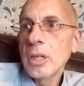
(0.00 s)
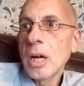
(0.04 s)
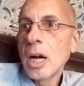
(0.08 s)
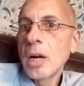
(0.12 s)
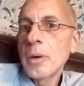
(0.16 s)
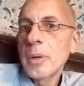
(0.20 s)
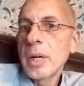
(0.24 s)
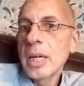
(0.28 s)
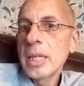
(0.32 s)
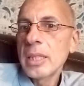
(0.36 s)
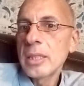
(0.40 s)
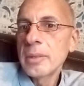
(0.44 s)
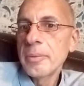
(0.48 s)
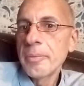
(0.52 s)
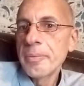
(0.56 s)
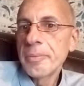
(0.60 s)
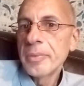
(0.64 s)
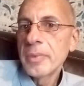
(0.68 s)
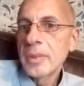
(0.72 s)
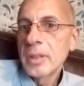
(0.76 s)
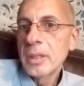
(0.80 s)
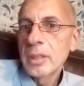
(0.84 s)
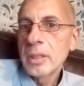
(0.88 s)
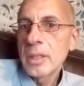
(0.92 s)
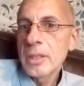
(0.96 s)
All right,
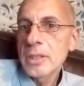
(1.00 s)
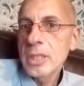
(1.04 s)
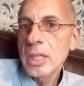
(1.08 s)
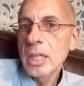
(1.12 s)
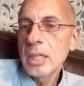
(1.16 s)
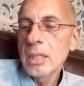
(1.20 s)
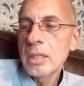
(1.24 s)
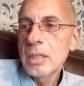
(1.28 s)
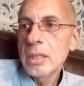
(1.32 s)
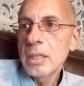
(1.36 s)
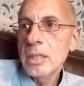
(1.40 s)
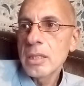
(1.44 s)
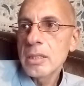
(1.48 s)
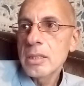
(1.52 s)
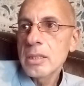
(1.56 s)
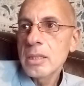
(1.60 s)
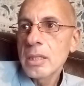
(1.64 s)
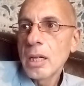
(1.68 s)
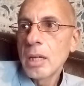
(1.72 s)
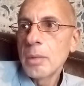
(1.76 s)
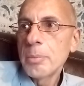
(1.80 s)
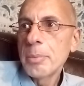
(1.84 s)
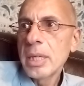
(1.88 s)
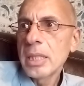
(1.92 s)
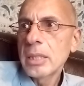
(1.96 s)
the child thinks
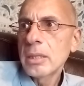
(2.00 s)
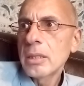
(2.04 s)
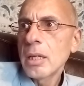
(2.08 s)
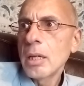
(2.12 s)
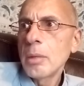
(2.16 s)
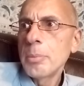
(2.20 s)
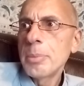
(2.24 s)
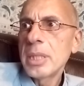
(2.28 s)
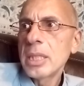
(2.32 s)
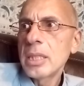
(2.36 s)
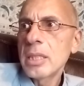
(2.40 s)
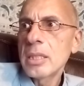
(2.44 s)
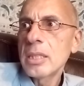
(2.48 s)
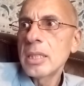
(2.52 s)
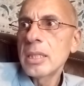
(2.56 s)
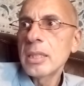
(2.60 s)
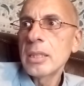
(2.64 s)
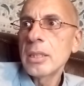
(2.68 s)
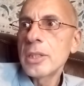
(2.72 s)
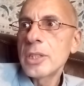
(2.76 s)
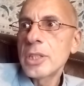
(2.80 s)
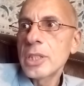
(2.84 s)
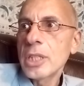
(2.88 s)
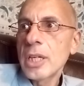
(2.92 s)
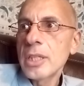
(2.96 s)
I'll make I'll be this
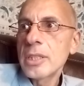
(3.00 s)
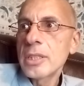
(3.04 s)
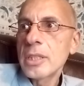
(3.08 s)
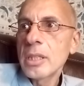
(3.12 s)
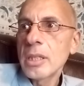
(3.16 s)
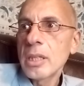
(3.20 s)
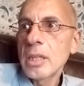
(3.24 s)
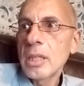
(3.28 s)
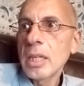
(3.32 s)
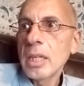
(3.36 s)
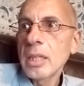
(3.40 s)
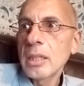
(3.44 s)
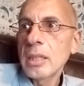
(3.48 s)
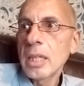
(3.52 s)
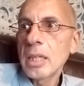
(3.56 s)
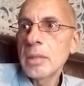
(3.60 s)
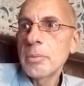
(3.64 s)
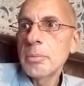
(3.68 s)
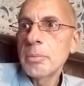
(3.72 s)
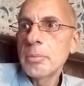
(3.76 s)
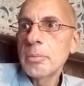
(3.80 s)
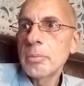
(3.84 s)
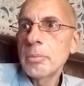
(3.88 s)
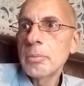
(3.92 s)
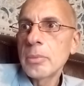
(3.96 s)
little judge and think that
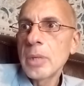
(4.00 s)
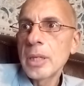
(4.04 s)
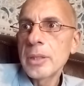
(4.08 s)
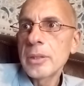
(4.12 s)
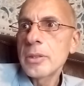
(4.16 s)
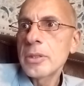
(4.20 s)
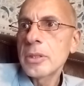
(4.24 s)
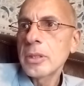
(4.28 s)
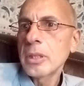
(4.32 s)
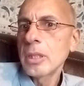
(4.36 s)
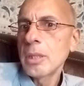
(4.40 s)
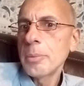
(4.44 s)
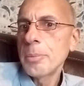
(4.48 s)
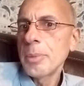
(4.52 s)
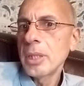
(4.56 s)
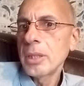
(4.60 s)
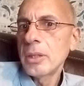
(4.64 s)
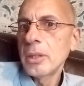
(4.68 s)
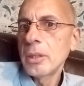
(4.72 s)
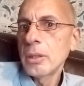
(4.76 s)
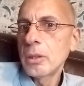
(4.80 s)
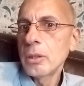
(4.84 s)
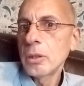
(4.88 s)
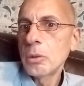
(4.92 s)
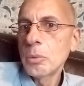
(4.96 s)
mother's going to be
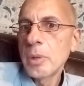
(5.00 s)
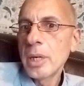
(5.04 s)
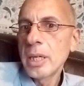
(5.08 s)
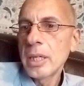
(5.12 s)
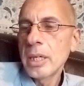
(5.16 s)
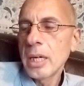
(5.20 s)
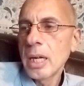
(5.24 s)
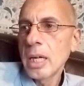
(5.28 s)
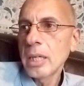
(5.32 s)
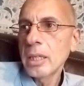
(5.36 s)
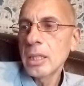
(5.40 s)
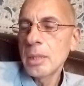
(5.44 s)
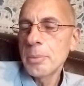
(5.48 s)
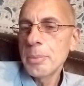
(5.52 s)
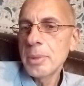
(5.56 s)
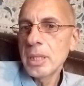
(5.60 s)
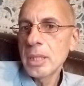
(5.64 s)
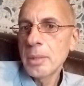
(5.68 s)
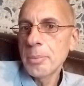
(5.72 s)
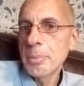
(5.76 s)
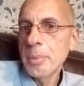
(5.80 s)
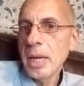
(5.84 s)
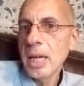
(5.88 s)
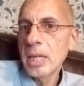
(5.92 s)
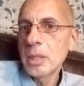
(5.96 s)
the good one and I'm going to be
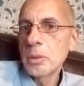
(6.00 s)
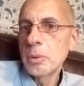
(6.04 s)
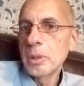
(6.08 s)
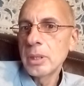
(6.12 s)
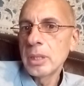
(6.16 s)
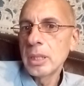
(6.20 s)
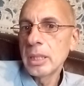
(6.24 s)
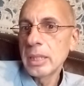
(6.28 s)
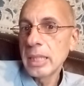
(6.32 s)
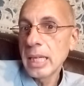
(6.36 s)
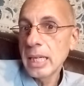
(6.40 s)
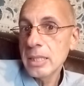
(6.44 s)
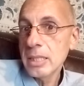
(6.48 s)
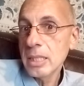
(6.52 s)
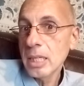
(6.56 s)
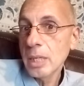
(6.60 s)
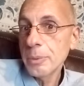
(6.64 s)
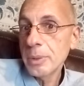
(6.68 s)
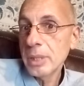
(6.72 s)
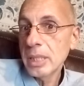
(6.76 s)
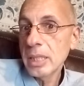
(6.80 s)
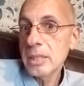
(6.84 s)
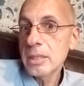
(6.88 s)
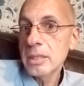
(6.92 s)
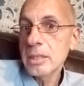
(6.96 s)
the bad one, and that's how
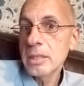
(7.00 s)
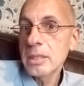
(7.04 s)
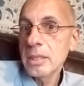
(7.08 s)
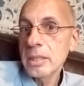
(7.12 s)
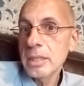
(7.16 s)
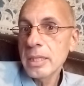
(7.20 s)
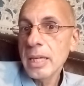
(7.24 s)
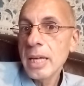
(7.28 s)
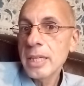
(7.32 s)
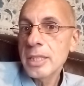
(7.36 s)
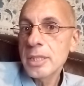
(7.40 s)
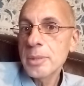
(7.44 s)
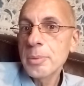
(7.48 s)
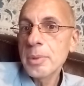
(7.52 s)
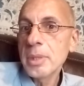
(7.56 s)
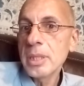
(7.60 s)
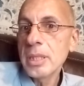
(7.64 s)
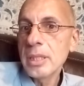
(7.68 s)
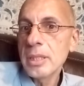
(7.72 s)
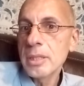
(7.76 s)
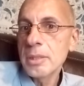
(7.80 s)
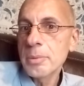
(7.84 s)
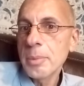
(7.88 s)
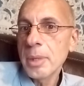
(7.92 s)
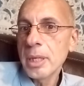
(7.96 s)
he gets his attachment
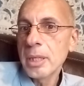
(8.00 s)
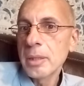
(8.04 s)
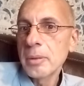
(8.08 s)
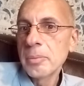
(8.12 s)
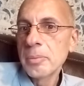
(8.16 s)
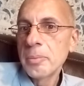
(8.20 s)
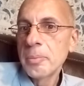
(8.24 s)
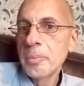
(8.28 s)
needs met.